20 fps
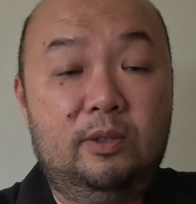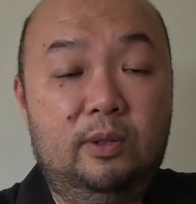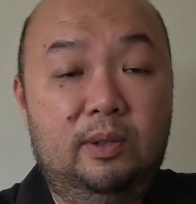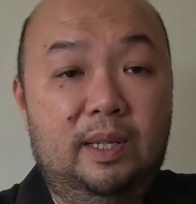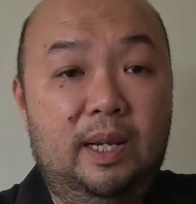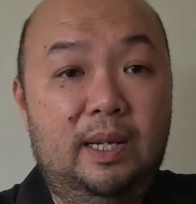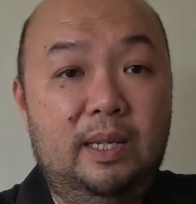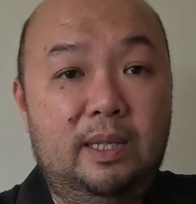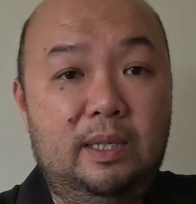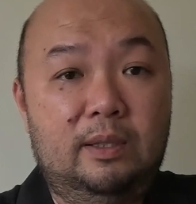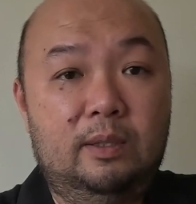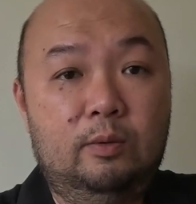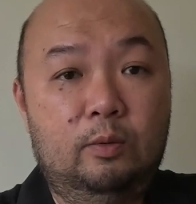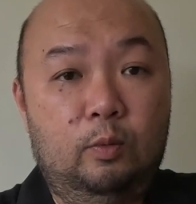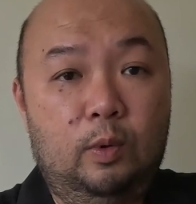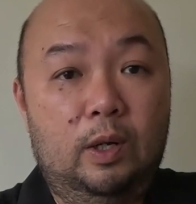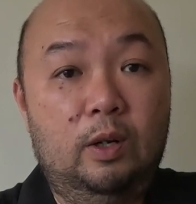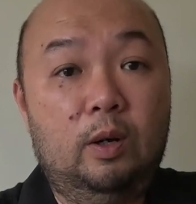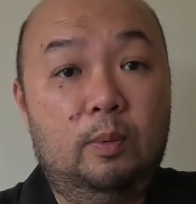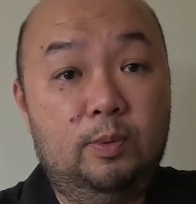So that is
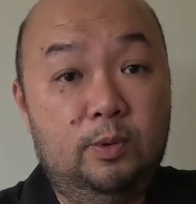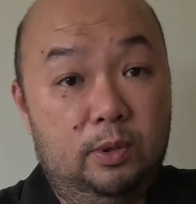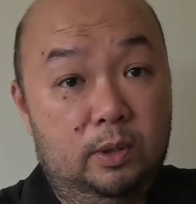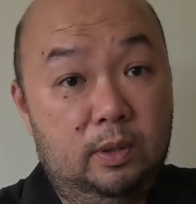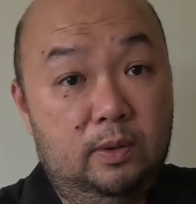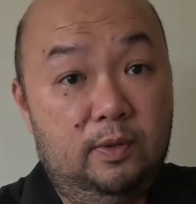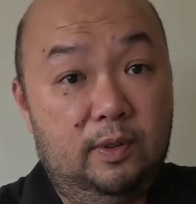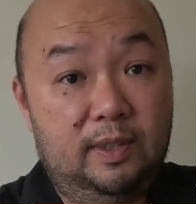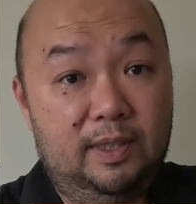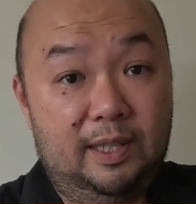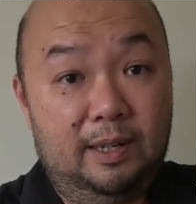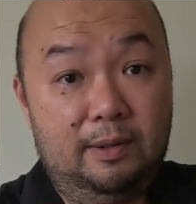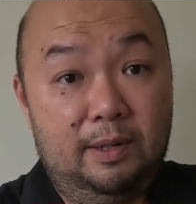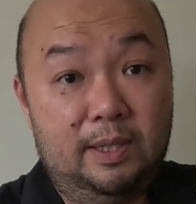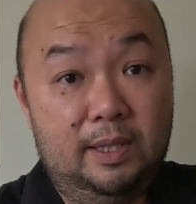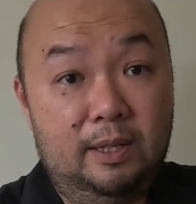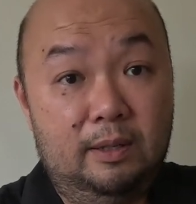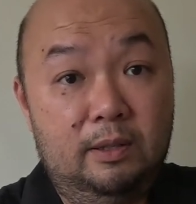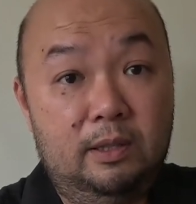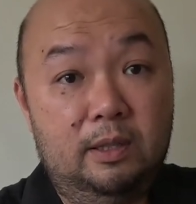one option for
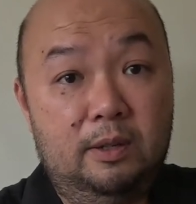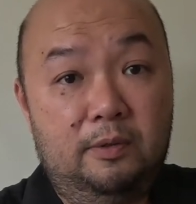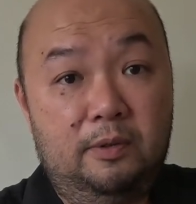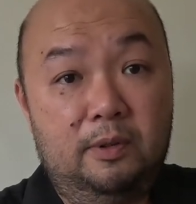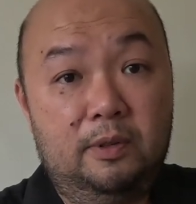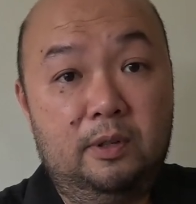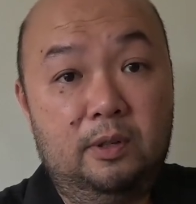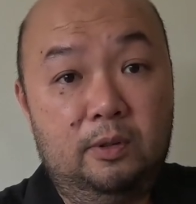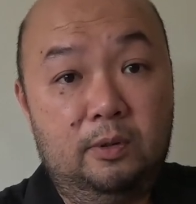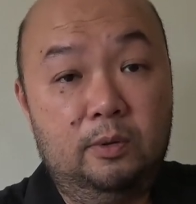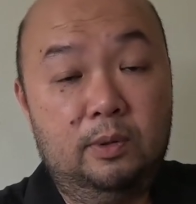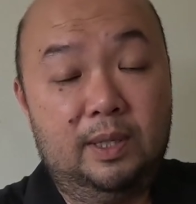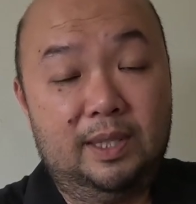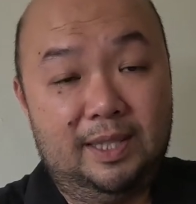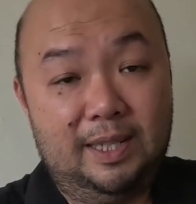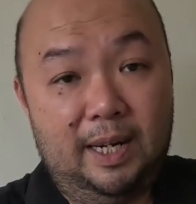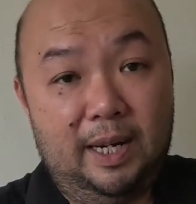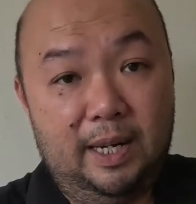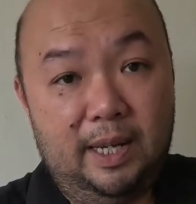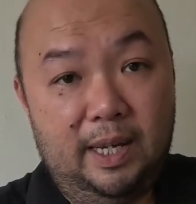terrace house if you want to do a
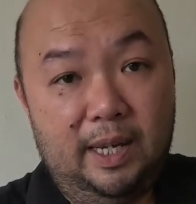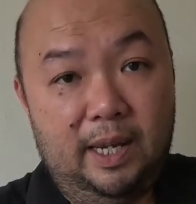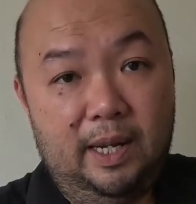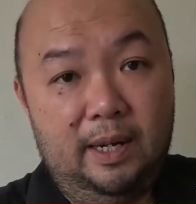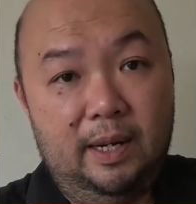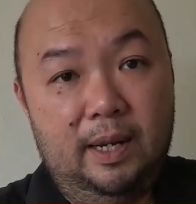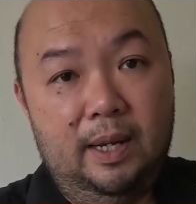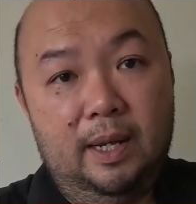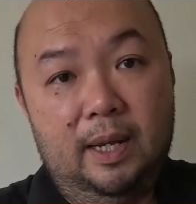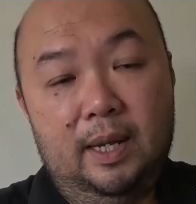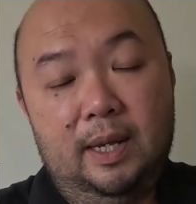sliding gate.